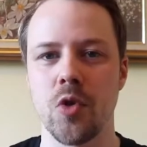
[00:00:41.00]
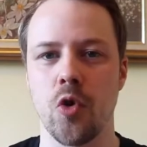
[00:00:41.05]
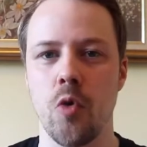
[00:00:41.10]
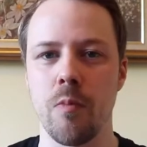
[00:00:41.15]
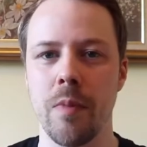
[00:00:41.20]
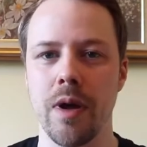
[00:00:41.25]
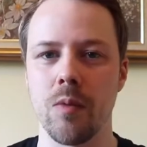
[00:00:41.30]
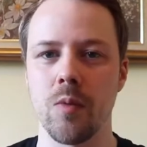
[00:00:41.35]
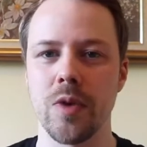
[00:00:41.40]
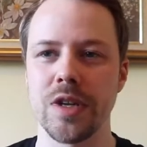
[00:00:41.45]

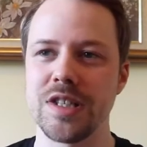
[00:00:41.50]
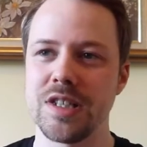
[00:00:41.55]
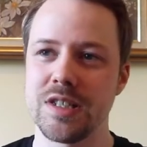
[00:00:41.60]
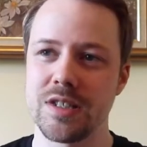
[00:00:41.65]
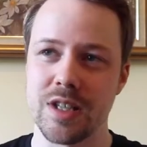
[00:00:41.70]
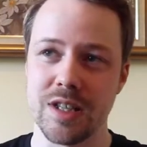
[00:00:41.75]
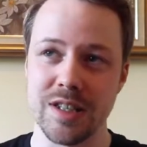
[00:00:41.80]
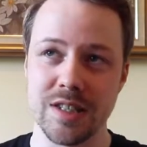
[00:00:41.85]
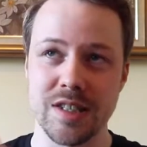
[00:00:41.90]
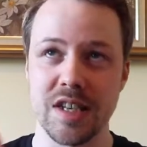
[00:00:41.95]
Torment, which is
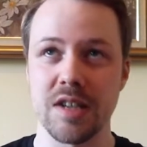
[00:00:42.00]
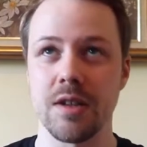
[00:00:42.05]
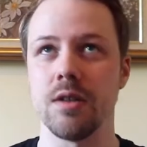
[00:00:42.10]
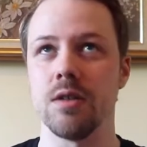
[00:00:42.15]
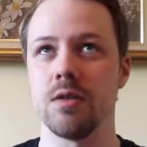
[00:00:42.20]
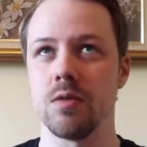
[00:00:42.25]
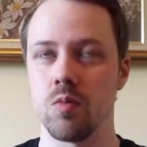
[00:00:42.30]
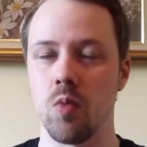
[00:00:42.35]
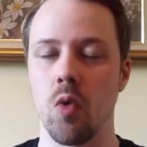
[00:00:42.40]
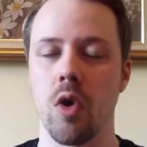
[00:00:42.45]
considered
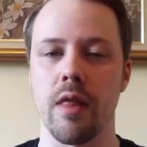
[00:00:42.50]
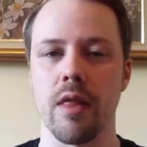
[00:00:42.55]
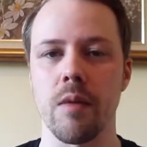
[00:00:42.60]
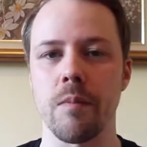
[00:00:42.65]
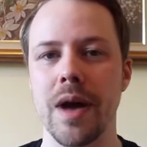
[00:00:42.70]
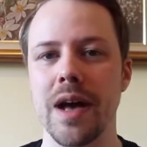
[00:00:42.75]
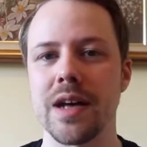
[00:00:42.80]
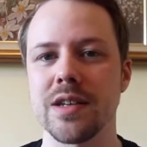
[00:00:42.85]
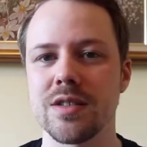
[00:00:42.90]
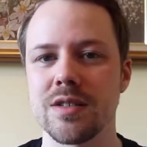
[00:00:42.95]
as one of the
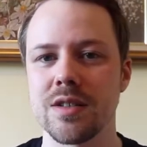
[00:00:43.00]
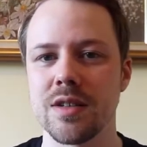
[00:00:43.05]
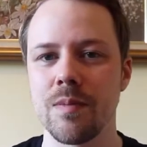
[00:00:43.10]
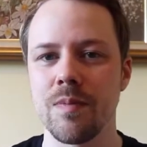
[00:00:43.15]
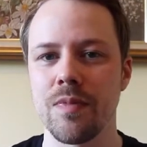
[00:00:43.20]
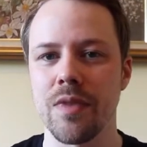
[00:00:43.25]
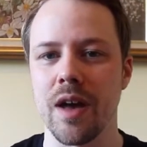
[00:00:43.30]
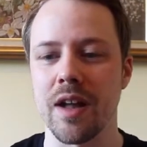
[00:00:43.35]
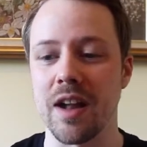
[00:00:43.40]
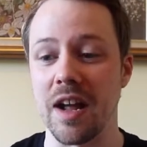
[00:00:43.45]
best,
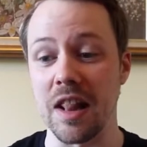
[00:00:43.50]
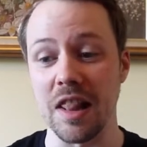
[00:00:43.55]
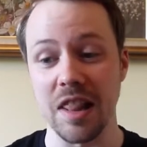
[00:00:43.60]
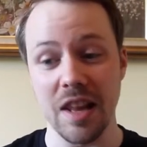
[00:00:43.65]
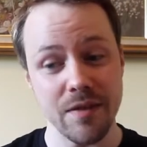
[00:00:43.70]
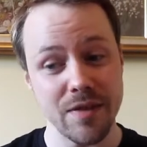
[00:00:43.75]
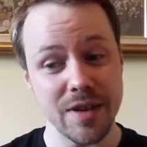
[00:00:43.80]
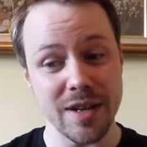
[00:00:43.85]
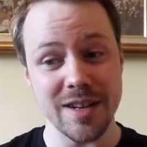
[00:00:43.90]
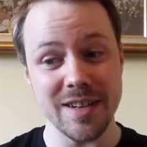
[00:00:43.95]
and I
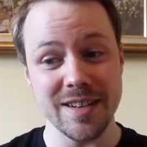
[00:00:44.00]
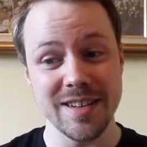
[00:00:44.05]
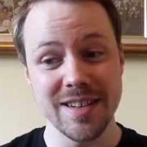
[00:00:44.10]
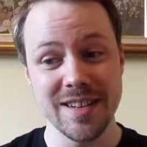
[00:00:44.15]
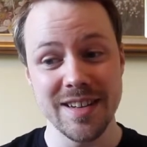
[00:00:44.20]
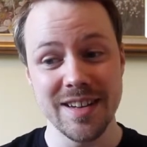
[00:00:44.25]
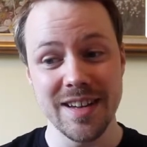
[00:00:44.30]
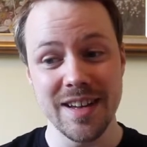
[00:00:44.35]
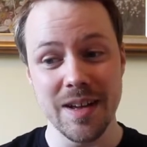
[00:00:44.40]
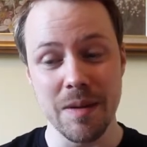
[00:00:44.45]
love it.
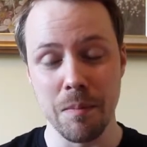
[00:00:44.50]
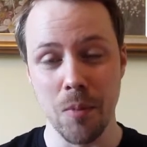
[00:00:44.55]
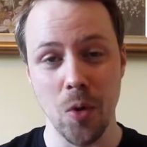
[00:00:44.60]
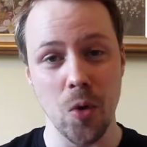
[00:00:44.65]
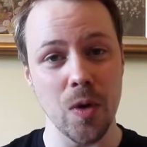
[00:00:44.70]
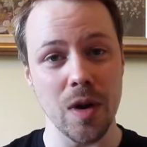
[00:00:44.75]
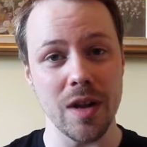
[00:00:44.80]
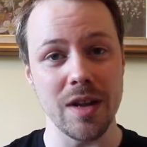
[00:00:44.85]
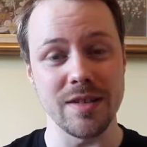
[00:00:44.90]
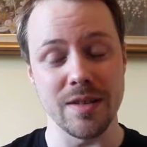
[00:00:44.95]

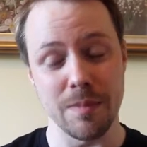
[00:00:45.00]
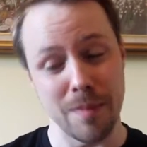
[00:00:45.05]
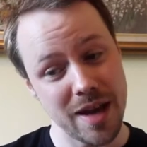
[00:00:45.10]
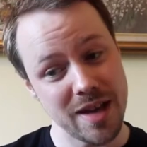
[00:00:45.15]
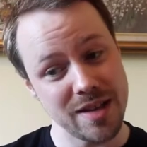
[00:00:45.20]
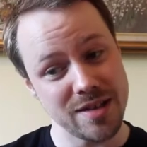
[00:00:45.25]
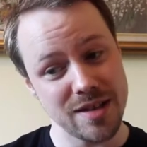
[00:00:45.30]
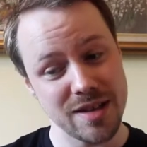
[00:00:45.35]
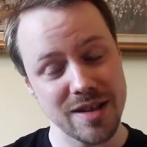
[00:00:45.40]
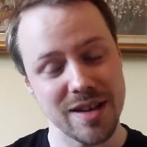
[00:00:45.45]
More is
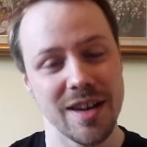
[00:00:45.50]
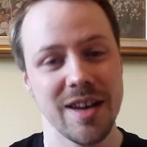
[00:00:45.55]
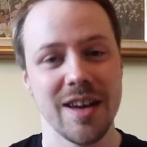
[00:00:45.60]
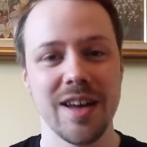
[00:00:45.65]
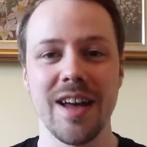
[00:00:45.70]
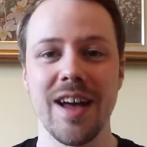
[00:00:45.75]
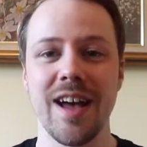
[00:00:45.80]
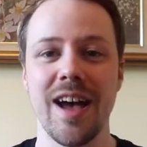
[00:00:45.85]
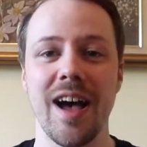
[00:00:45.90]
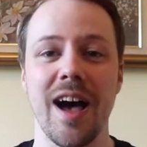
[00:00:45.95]
amazing.
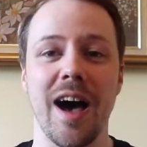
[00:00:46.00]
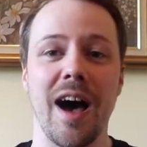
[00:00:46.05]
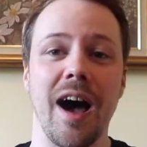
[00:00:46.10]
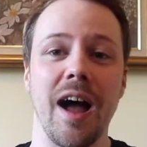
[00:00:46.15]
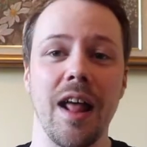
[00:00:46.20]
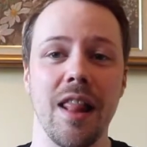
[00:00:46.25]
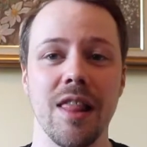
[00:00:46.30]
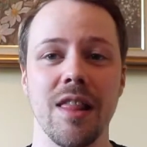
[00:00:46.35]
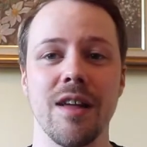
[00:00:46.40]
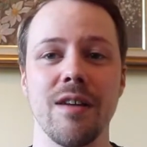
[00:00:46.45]

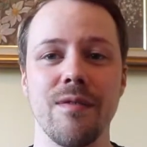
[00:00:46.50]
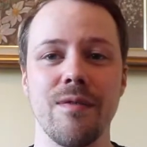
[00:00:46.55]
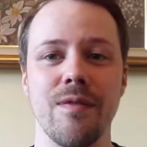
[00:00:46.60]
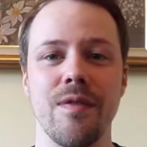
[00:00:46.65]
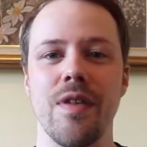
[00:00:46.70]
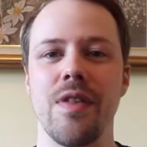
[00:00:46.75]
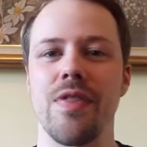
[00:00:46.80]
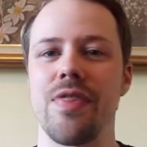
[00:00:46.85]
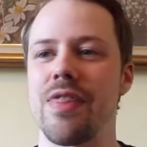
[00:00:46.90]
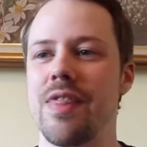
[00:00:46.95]
I love
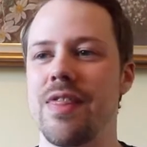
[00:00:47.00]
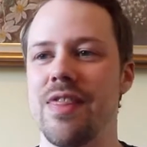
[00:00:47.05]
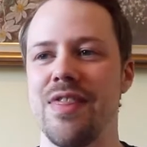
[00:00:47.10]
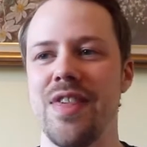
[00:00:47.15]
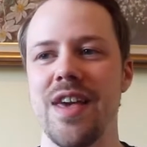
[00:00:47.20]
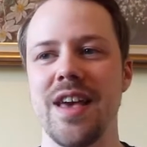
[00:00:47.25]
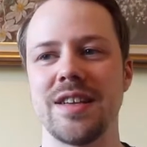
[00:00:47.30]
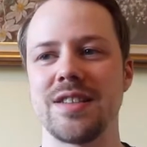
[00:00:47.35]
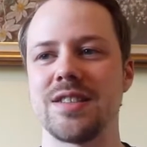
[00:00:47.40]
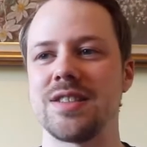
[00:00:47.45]

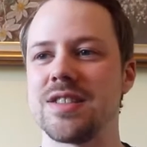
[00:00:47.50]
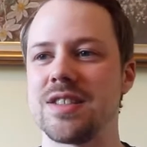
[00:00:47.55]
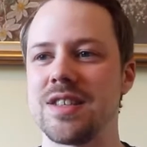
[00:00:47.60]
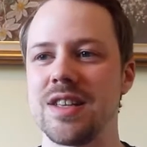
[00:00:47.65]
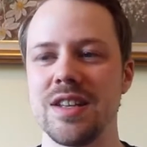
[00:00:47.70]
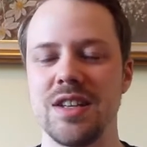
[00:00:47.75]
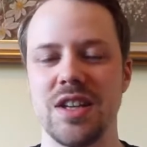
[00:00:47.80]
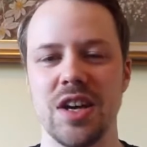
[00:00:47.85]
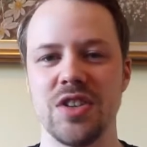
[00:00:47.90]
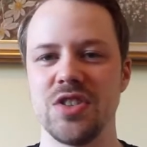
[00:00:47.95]
this
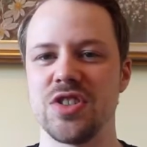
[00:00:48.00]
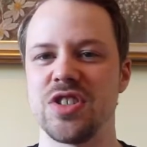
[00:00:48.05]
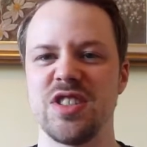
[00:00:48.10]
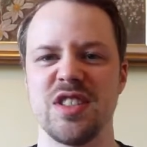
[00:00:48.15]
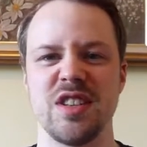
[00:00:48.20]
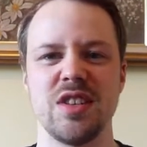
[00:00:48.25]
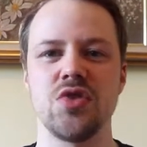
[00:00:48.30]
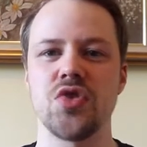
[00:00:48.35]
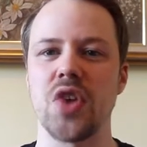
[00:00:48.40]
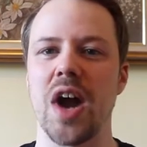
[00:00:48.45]

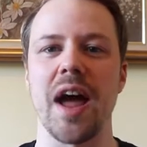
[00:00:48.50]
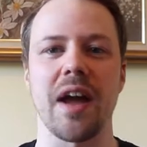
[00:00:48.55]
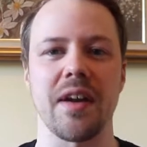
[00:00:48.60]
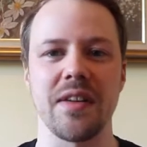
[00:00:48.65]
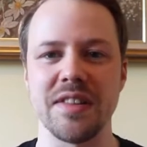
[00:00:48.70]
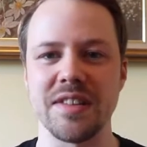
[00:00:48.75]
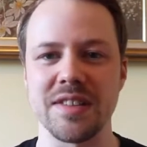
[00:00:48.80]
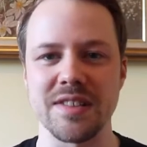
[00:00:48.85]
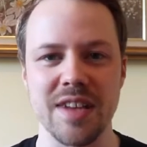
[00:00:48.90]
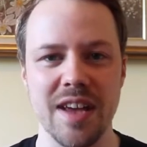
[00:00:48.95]
Dungeons &
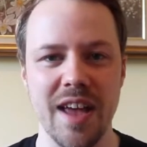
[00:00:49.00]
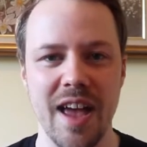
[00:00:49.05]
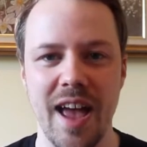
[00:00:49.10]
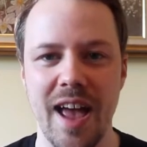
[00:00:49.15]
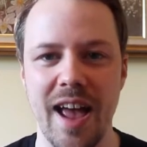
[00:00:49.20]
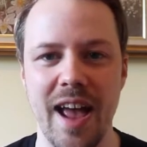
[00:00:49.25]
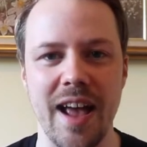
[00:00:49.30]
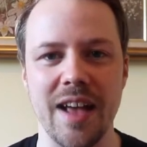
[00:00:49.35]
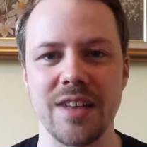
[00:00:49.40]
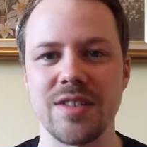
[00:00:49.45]

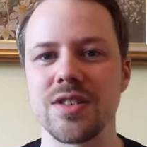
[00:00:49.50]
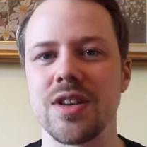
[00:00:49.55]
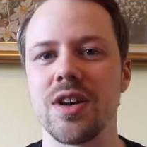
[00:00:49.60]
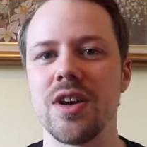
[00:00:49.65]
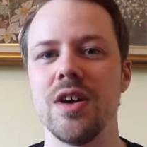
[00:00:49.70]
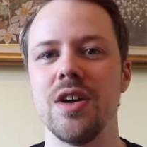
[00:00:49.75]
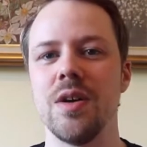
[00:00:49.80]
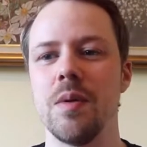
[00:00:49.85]
Dragons-esque